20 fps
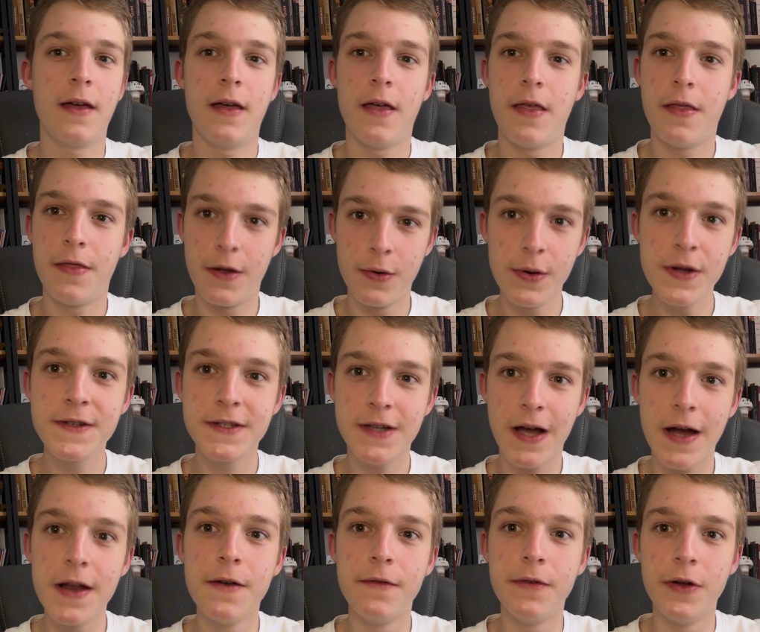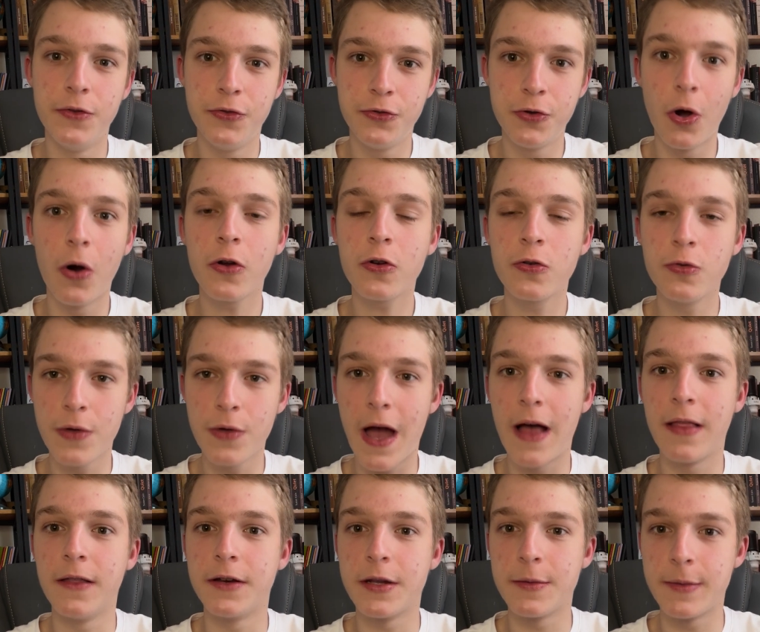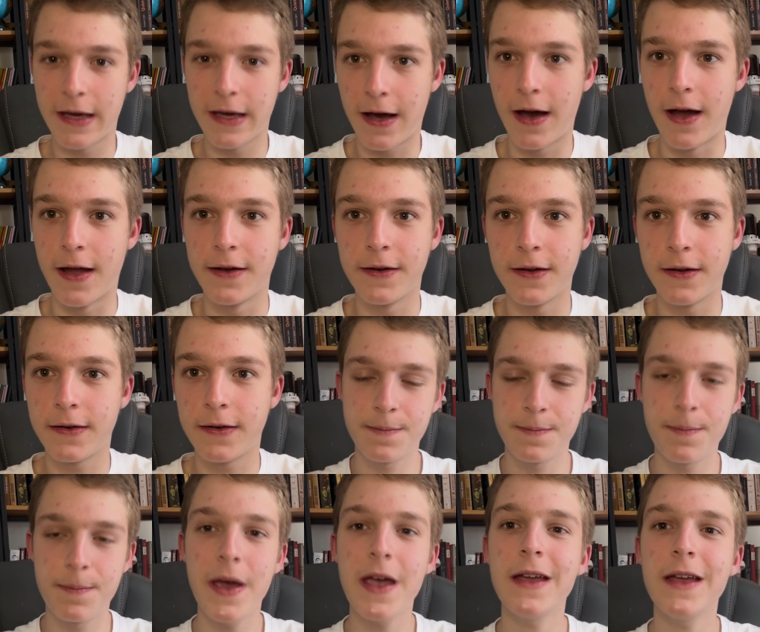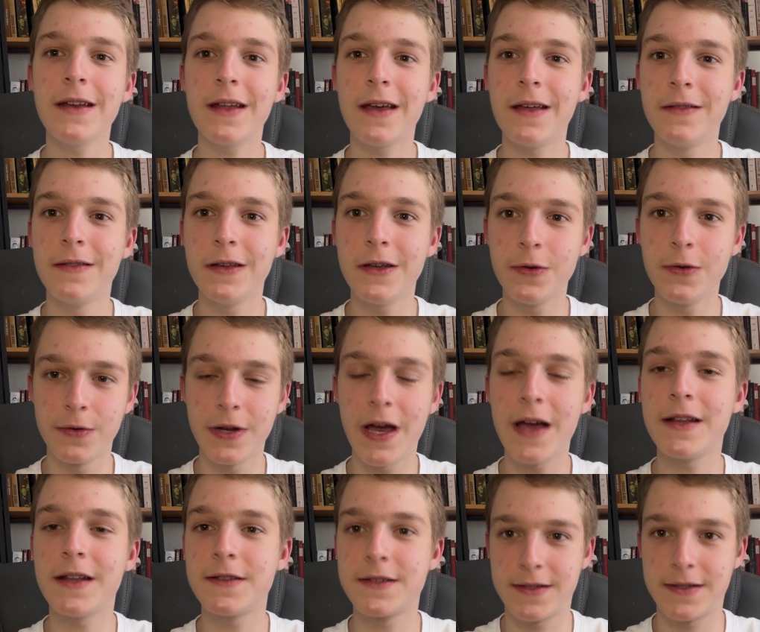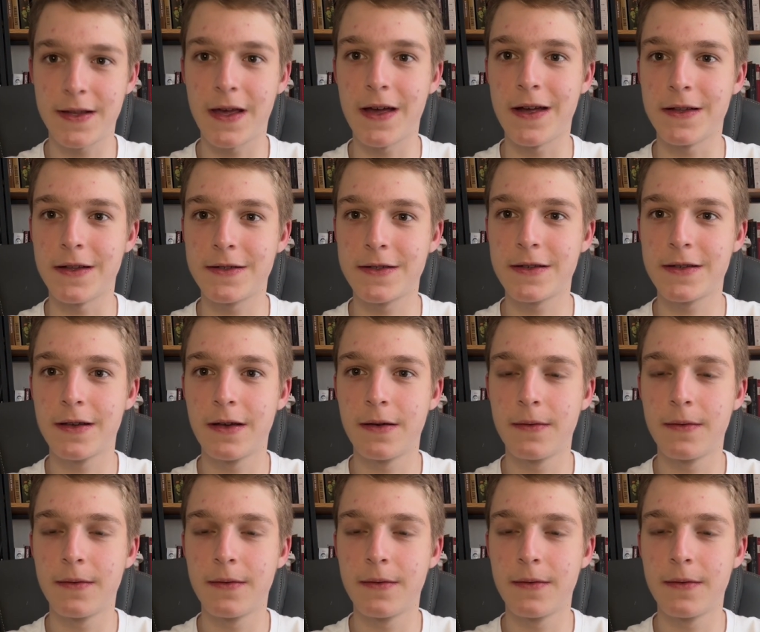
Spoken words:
there is kind of a dark reality behind it. Spain and the United States